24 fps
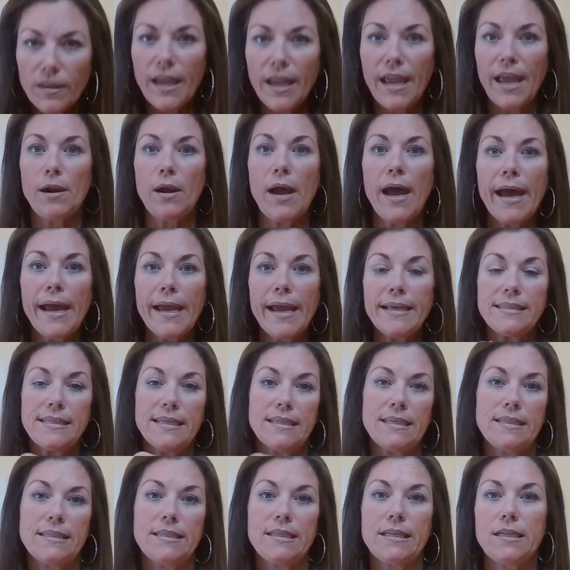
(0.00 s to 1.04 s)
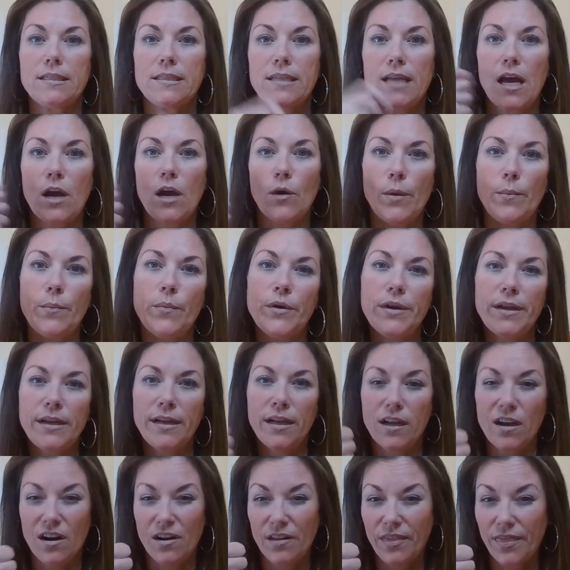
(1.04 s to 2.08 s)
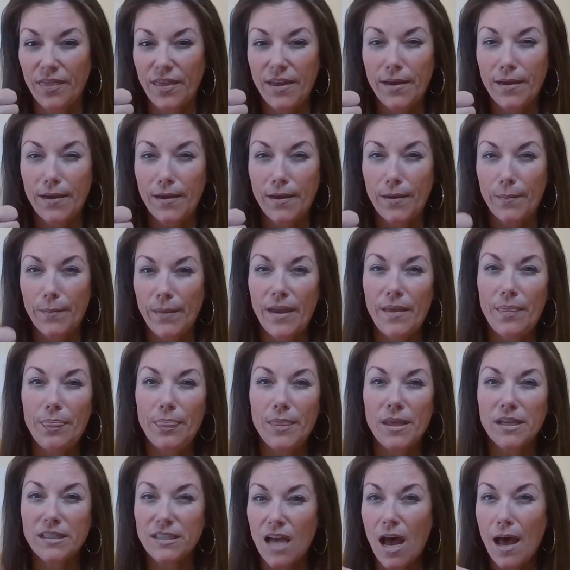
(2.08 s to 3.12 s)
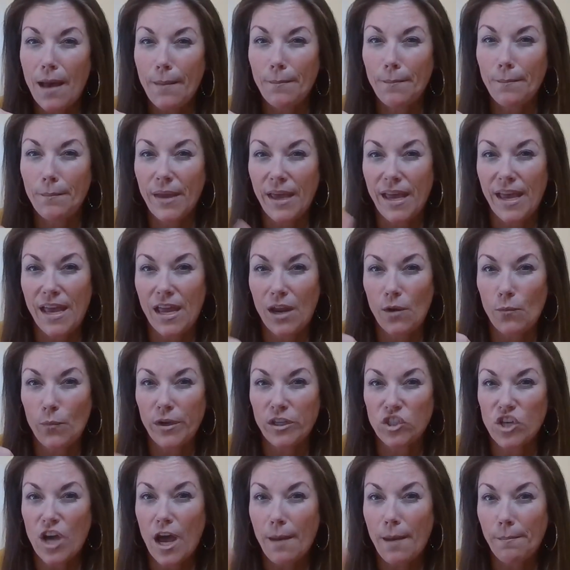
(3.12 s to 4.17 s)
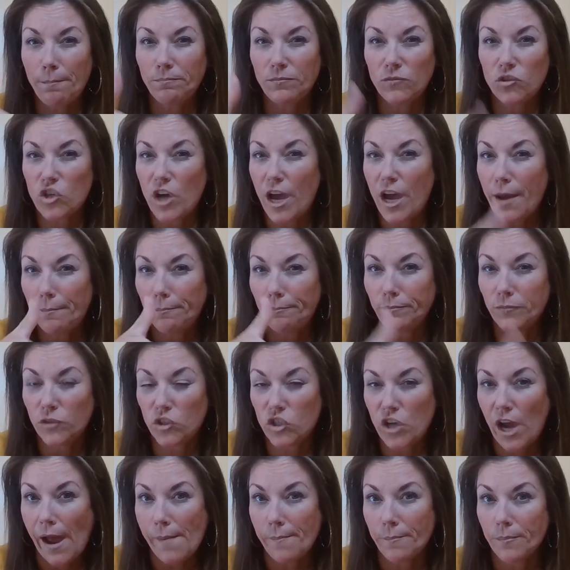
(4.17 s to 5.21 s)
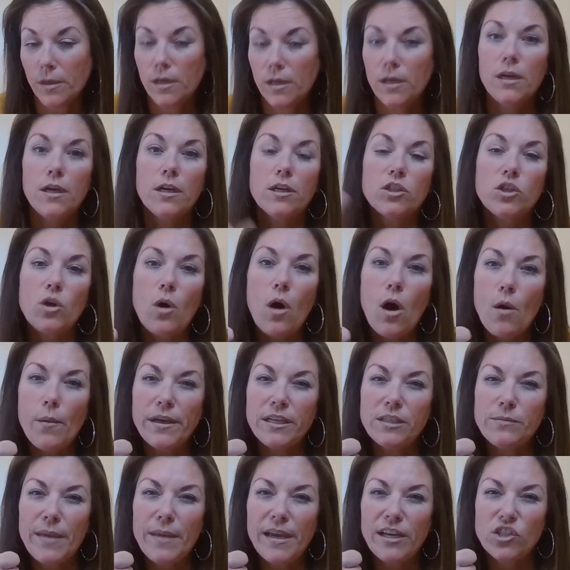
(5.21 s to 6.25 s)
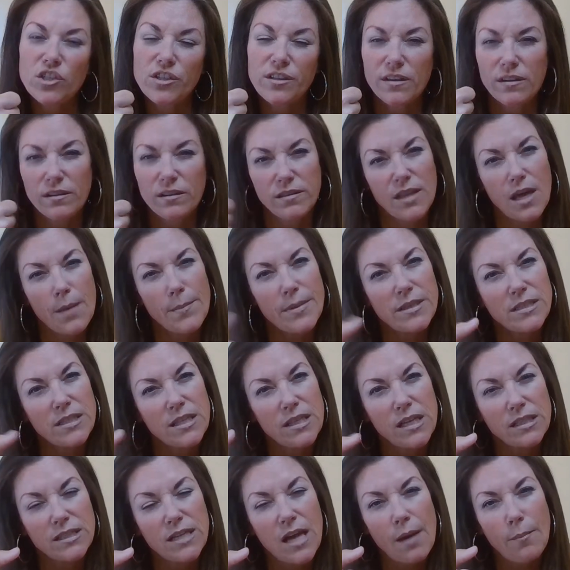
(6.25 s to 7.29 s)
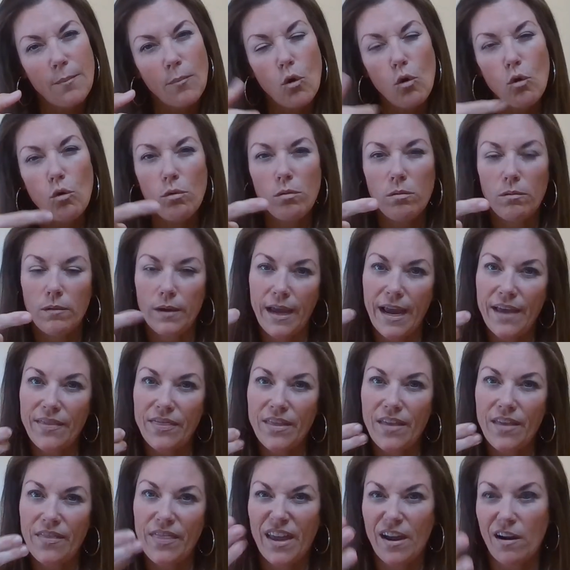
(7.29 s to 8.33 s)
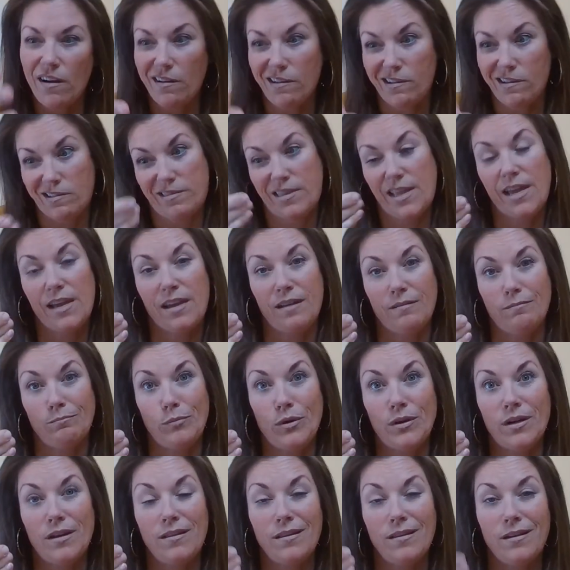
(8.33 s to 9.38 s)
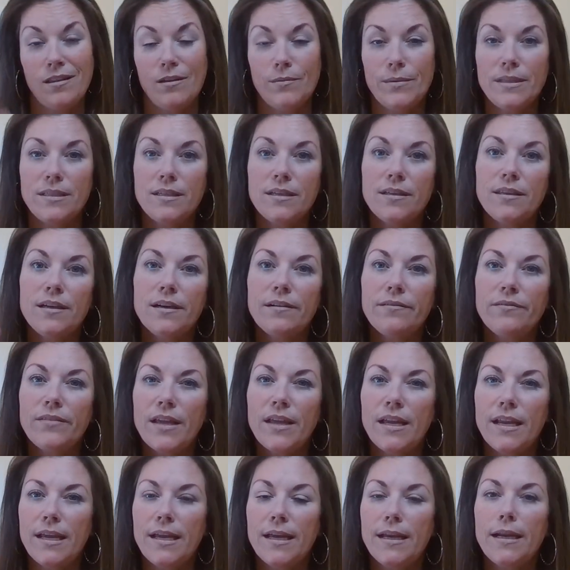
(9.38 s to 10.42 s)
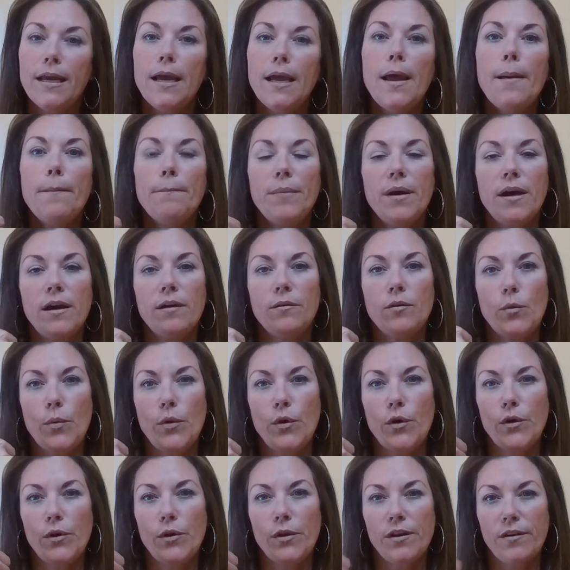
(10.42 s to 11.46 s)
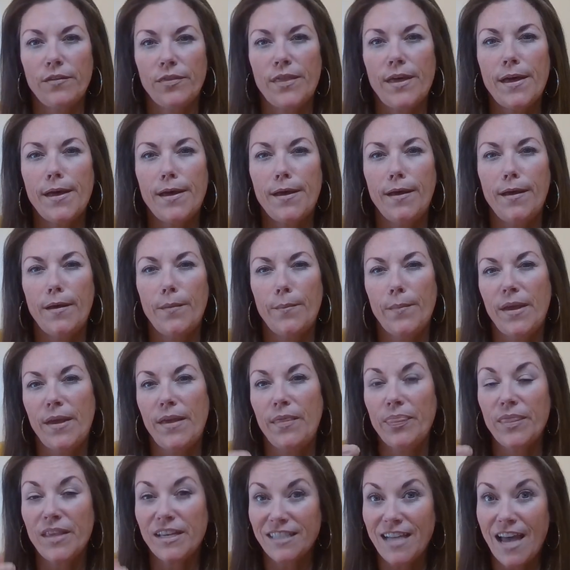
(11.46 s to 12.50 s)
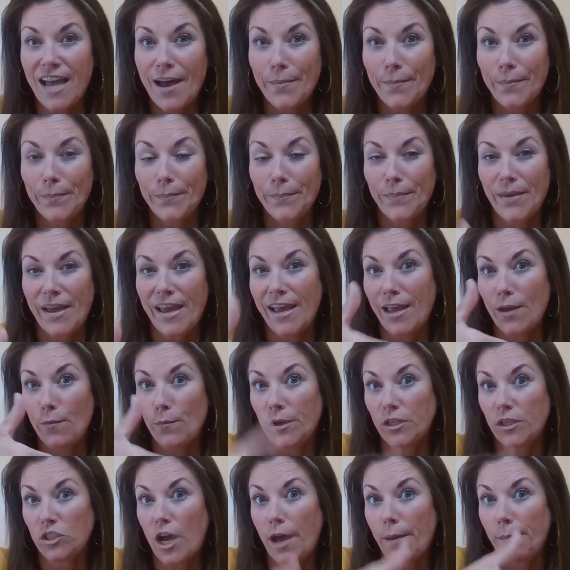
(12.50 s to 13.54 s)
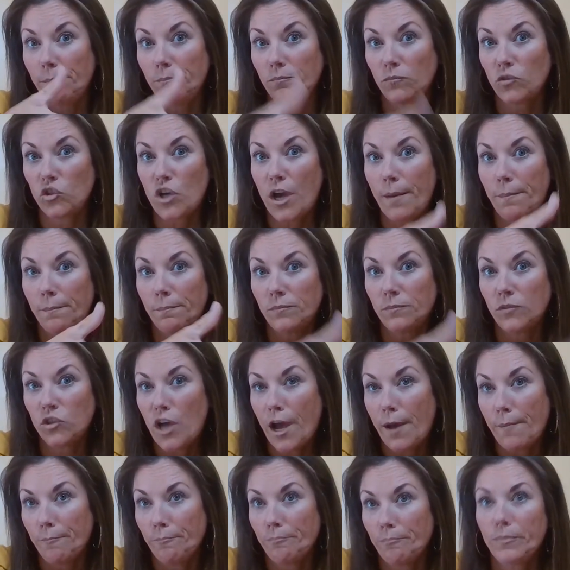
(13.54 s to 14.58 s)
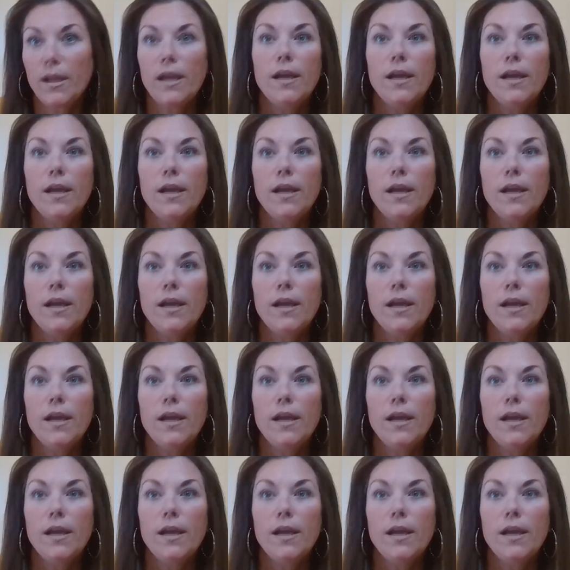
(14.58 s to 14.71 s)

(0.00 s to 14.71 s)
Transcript: And I sing this little song. We put our thumb in the top and we chop, chop, chop. So always make sure their thumb is in the top hole, and then they can put all the other ones in there if they need, but you put your thumb in the top and we chop, chop, chop.